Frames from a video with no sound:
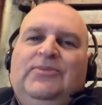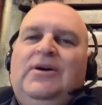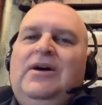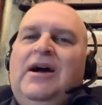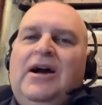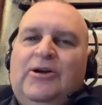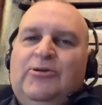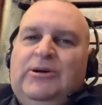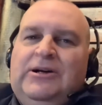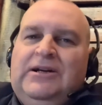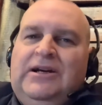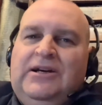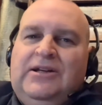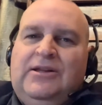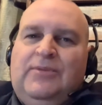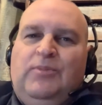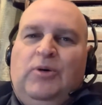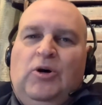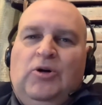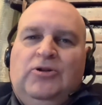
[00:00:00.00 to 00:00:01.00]
I quite like
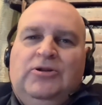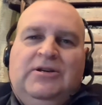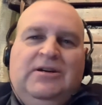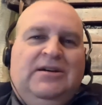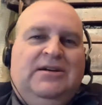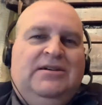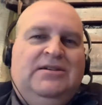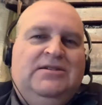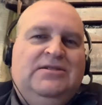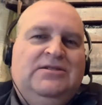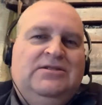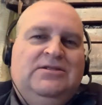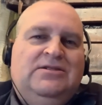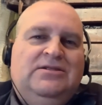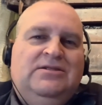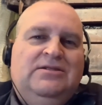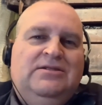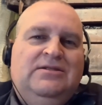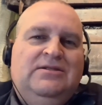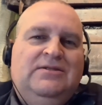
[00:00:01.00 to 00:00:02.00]
the
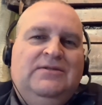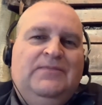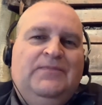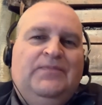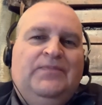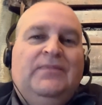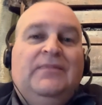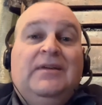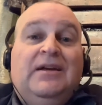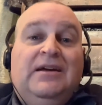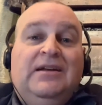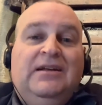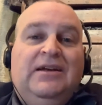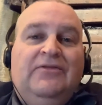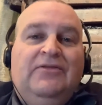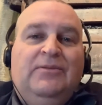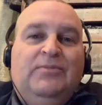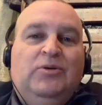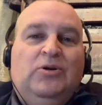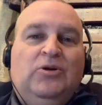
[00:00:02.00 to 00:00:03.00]
podcasts. I
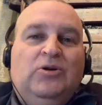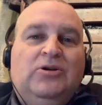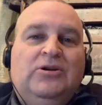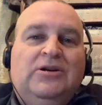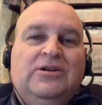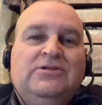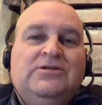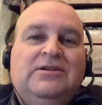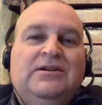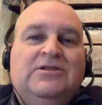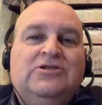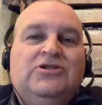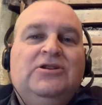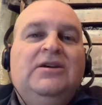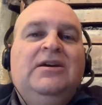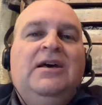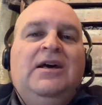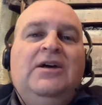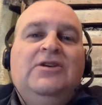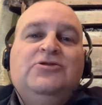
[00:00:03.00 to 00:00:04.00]
love the podcasts, actually.
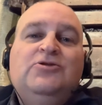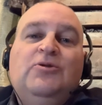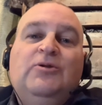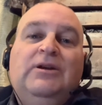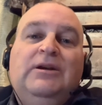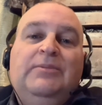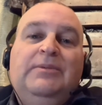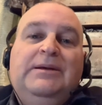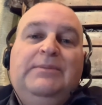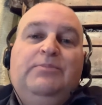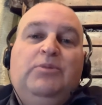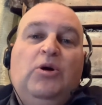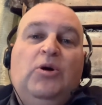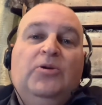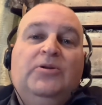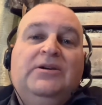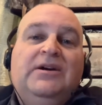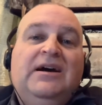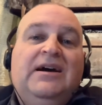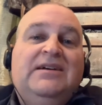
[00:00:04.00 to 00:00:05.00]
So it'll be
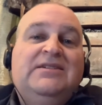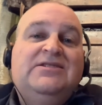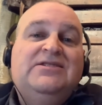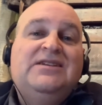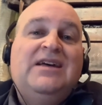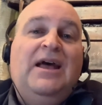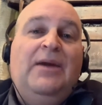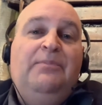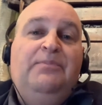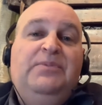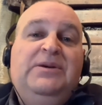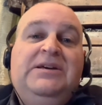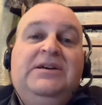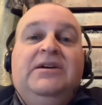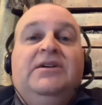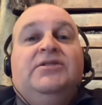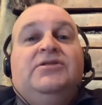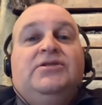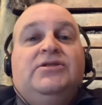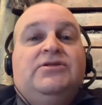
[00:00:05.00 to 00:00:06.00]
podcasts and
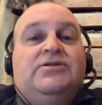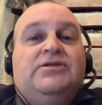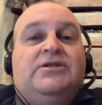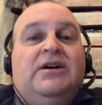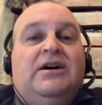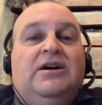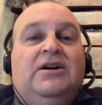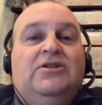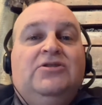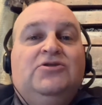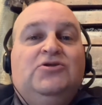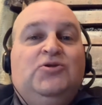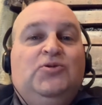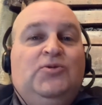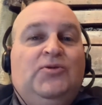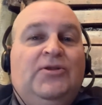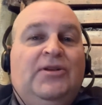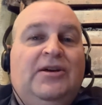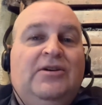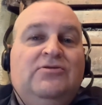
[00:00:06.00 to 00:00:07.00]
beer to start
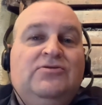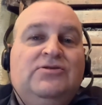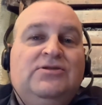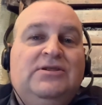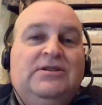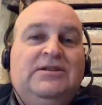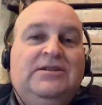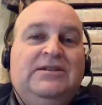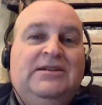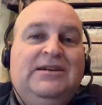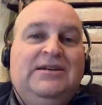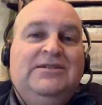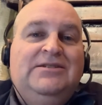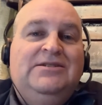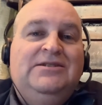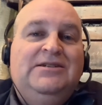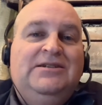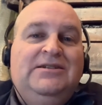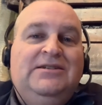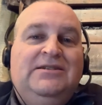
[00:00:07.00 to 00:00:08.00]

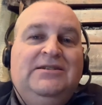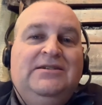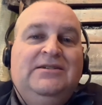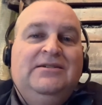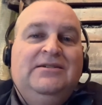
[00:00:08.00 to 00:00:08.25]
2019.